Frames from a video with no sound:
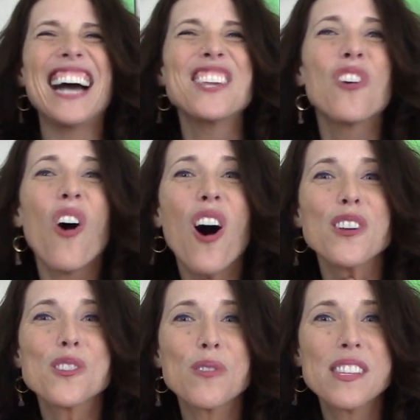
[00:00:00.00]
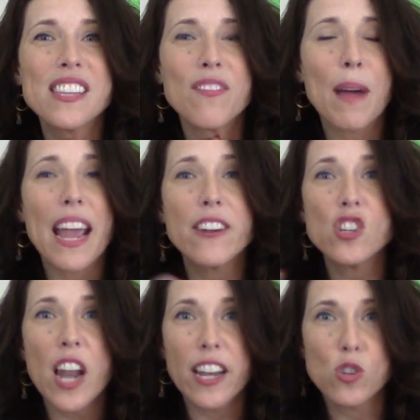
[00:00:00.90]
You'll also receive my
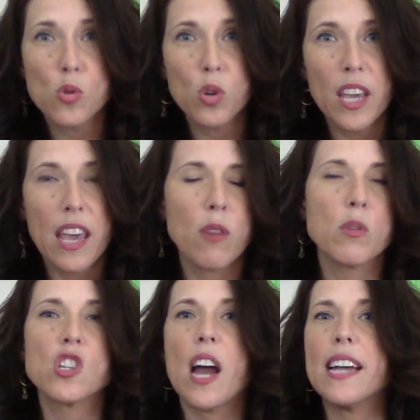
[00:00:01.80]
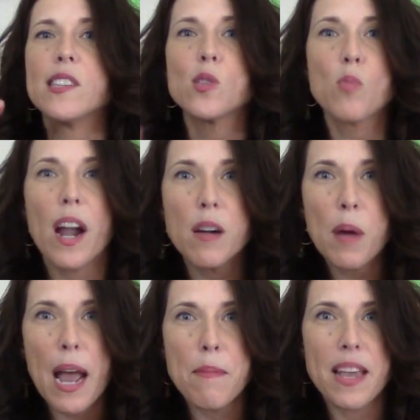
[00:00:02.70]
energetic toolkit, which I swear
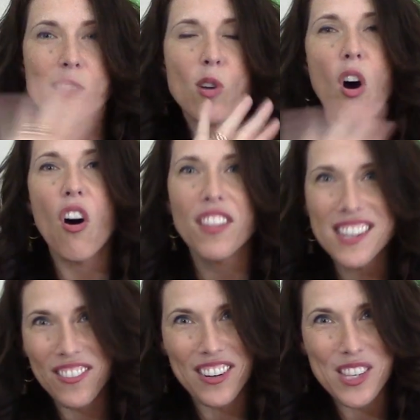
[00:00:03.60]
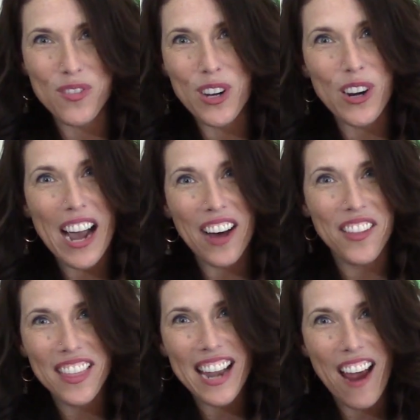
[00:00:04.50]
by makes all the difference for your
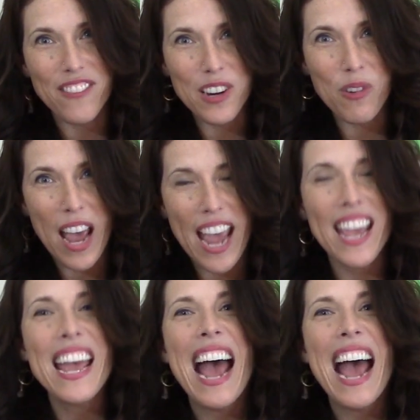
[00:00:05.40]
health in every way.